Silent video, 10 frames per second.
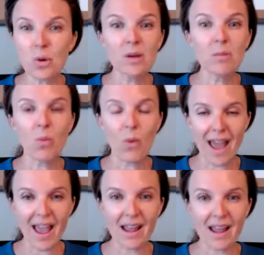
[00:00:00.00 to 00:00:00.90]
enjoyable
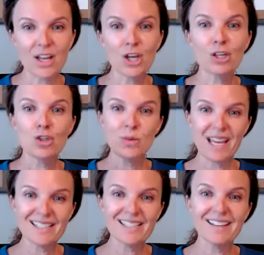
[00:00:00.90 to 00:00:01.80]
way to
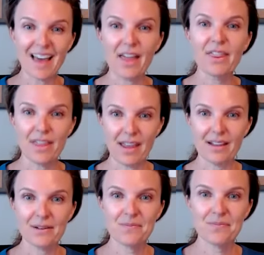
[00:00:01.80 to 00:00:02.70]
get to that
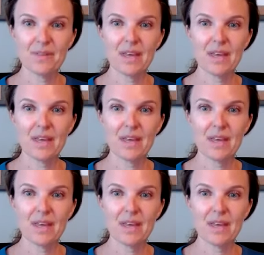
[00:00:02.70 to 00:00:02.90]
thing.